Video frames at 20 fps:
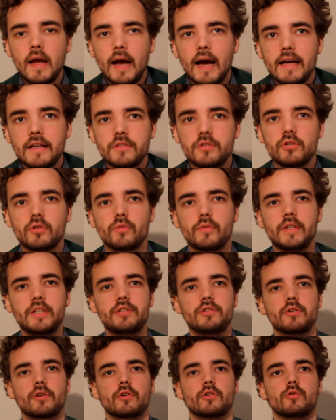As you
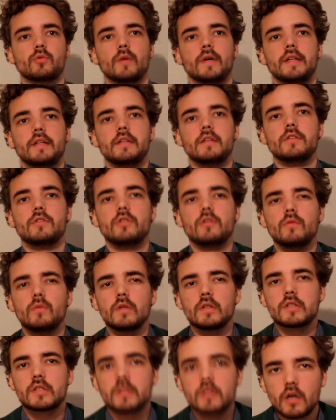reach your 20s, you
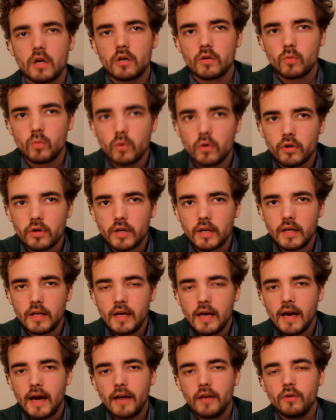will start working
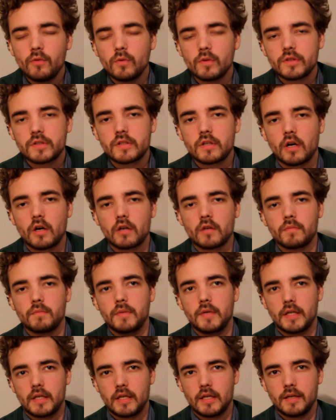and you will start
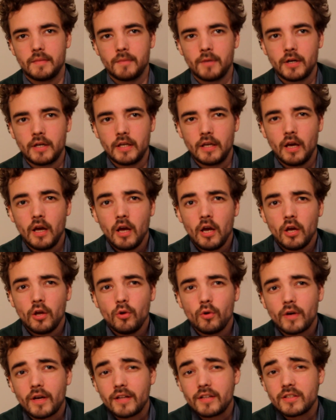making money.
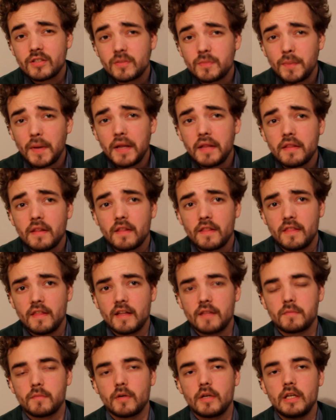You can spend
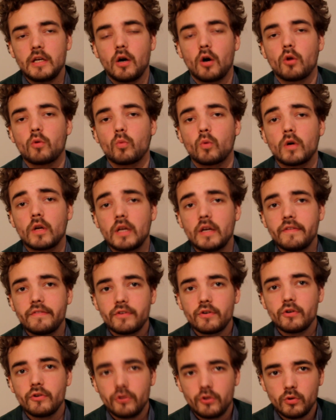that money on
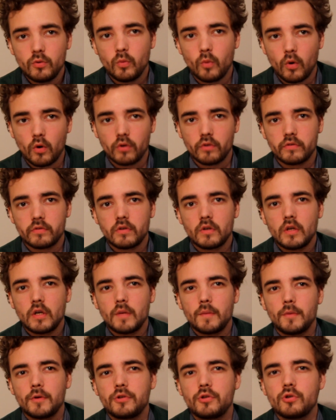whatever you want,
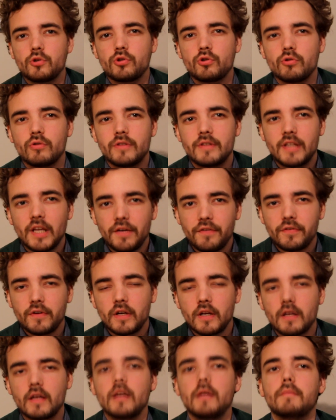but you should
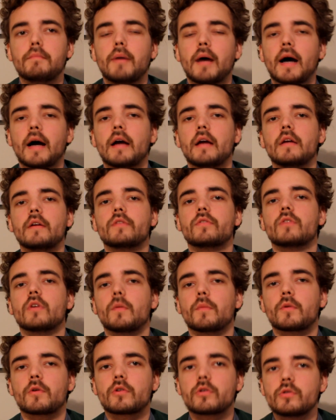definitely buy
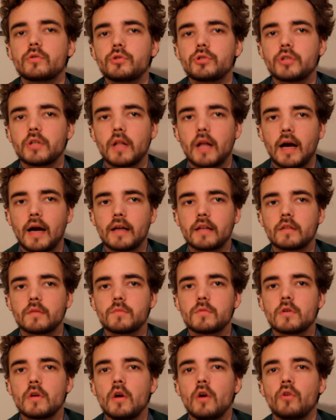some crucial
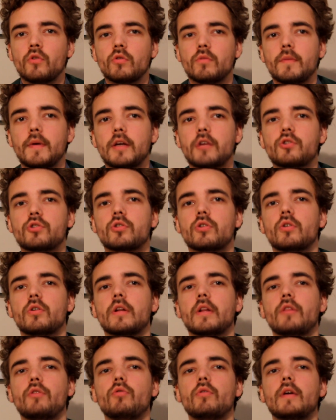items to make sure
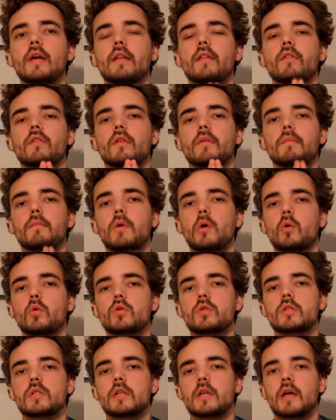that you get the
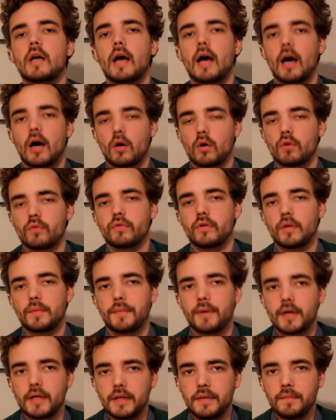most out of your
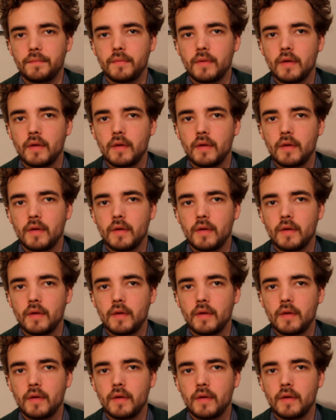money.